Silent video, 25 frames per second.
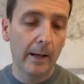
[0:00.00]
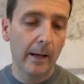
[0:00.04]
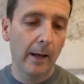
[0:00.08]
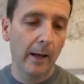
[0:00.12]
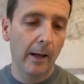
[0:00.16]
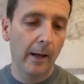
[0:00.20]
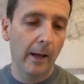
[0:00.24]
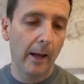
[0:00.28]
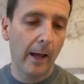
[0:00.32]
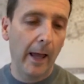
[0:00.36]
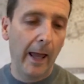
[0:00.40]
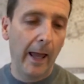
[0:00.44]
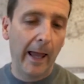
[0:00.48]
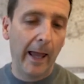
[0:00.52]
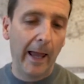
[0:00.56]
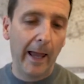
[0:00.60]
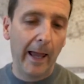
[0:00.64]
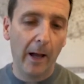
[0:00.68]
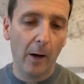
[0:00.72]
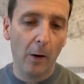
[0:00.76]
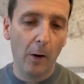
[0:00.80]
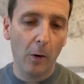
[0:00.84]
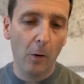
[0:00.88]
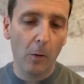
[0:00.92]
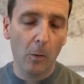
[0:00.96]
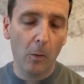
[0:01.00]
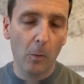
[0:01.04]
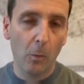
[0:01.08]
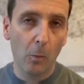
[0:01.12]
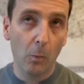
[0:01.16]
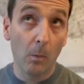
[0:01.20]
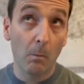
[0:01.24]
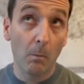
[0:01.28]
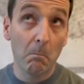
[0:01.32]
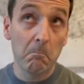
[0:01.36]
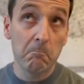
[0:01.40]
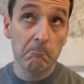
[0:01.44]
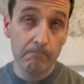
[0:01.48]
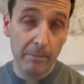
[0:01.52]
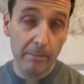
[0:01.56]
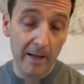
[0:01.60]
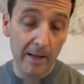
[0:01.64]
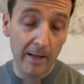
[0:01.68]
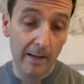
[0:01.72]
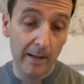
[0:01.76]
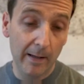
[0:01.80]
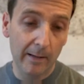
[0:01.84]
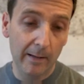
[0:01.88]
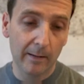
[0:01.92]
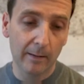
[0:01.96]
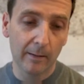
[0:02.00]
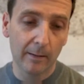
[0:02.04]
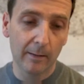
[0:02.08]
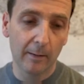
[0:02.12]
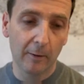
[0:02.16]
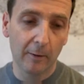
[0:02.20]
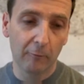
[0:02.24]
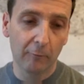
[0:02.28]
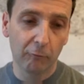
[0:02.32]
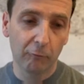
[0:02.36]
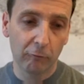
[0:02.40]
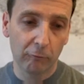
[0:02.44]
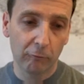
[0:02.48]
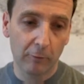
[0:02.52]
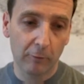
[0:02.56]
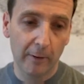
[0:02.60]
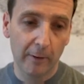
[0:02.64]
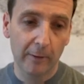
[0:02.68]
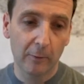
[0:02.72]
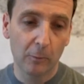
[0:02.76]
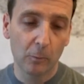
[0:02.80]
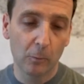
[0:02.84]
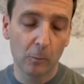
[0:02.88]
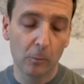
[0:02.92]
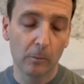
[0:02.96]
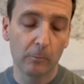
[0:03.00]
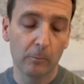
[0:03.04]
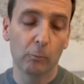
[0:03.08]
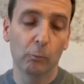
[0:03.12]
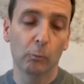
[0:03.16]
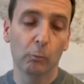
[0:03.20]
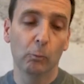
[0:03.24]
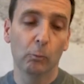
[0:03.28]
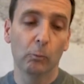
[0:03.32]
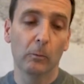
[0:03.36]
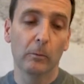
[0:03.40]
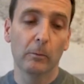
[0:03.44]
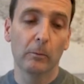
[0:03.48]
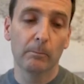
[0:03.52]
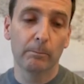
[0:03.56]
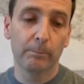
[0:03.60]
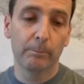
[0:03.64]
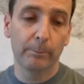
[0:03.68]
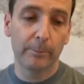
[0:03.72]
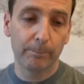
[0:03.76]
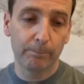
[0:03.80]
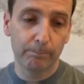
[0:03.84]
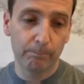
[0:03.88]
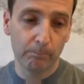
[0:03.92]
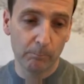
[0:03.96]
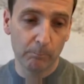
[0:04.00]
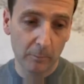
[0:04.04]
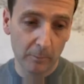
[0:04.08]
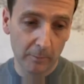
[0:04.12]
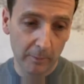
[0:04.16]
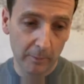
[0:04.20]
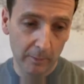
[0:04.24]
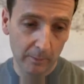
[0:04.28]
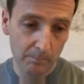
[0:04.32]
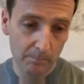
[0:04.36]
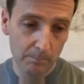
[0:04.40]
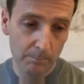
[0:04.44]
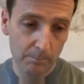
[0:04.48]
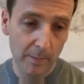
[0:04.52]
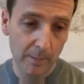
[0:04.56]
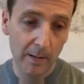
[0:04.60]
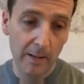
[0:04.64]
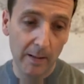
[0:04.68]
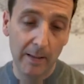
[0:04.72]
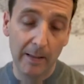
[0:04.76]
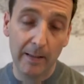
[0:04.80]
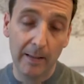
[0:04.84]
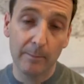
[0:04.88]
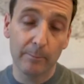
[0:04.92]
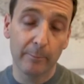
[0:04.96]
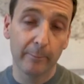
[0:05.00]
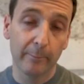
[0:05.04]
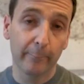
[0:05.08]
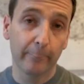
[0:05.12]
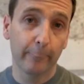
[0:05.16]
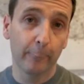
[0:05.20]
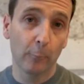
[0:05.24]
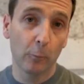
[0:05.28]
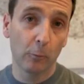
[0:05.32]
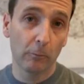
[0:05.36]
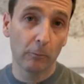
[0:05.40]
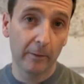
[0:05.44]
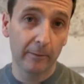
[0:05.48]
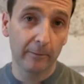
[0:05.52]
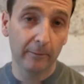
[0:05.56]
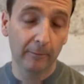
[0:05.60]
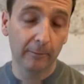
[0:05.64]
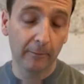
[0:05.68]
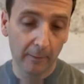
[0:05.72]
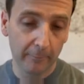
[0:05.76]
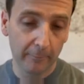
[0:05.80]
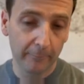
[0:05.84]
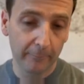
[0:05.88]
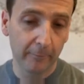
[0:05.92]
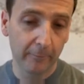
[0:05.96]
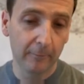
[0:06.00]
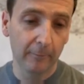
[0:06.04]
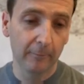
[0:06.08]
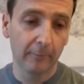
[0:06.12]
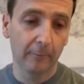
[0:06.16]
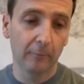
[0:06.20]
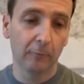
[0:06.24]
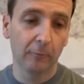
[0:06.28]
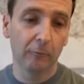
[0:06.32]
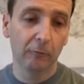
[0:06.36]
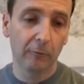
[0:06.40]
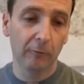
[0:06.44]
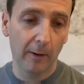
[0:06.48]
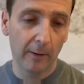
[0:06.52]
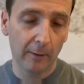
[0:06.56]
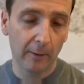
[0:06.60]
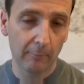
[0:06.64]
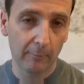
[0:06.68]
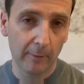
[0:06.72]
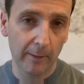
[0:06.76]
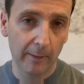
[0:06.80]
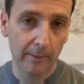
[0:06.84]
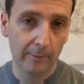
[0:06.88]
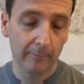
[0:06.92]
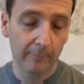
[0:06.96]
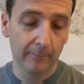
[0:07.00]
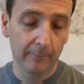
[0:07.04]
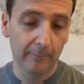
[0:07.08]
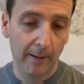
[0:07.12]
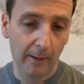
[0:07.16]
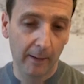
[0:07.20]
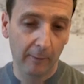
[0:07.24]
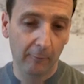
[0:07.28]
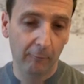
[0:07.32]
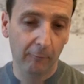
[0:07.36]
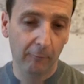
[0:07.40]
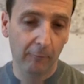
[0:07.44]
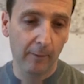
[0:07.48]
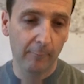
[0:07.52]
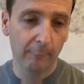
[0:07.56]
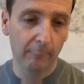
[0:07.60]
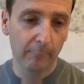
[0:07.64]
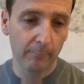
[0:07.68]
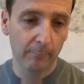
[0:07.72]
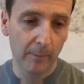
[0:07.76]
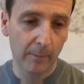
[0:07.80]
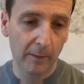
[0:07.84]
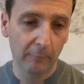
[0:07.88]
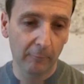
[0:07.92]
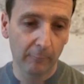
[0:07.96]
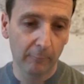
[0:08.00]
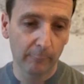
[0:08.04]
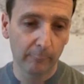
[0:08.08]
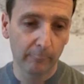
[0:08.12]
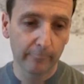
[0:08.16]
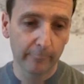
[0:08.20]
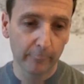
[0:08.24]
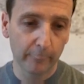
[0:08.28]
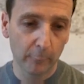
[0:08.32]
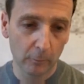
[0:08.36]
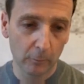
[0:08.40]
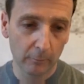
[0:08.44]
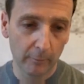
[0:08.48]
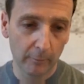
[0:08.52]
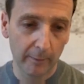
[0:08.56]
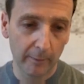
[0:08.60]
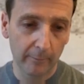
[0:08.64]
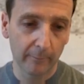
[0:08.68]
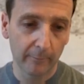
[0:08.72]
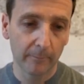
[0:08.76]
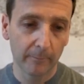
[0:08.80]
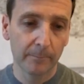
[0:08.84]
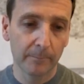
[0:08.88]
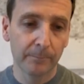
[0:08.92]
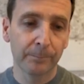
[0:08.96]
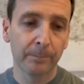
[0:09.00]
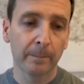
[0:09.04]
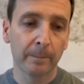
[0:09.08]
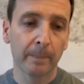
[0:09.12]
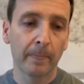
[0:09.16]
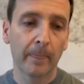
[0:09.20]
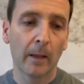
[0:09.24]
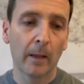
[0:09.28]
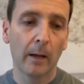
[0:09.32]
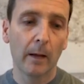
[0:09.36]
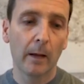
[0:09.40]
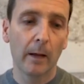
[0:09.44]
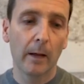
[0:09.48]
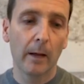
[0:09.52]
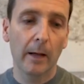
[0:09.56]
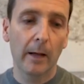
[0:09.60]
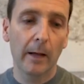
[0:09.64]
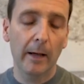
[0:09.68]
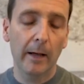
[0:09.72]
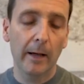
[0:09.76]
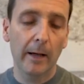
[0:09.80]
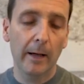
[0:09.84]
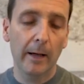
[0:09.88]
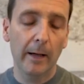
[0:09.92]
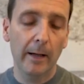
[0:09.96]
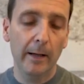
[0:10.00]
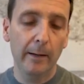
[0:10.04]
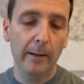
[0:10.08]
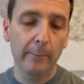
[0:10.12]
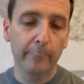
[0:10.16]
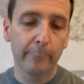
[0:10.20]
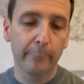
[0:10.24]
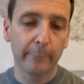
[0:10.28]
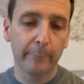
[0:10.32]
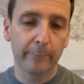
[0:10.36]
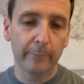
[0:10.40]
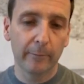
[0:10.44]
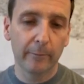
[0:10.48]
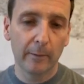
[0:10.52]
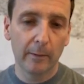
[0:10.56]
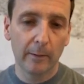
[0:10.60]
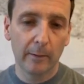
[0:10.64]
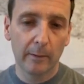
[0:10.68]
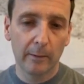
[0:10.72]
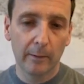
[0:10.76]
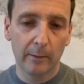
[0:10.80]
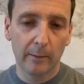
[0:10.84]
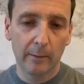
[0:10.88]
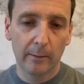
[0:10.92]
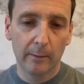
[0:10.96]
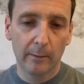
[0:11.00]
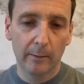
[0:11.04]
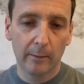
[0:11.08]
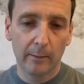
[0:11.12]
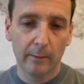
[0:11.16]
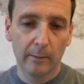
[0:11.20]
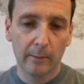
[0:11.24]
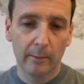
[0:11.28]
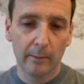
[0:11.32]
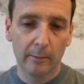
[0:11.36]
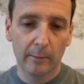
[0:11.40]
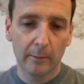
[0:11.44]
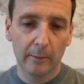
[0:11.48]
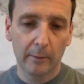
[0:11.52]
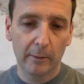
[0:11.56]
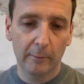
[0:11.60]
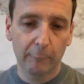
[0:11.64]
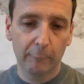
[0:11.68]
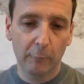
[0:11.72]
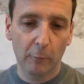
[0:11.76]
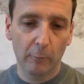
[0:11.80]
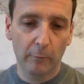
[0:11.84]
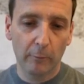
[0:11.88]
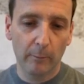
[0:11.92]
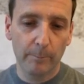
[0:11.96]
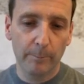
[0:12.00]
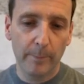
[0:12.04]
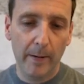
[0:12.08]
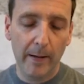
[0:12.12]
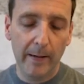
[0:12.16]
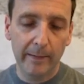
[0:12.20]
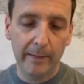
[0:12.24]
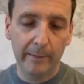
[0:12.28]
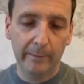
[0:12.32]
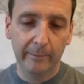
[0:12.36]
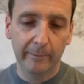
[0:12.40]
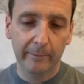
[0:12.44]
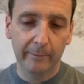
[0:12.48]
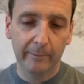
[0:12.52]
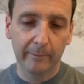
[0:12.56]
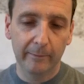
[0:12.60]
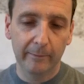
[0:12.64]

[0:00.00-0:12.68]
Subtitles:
how big a triangle can be before it doesn't generate texture information for it. If you've got the base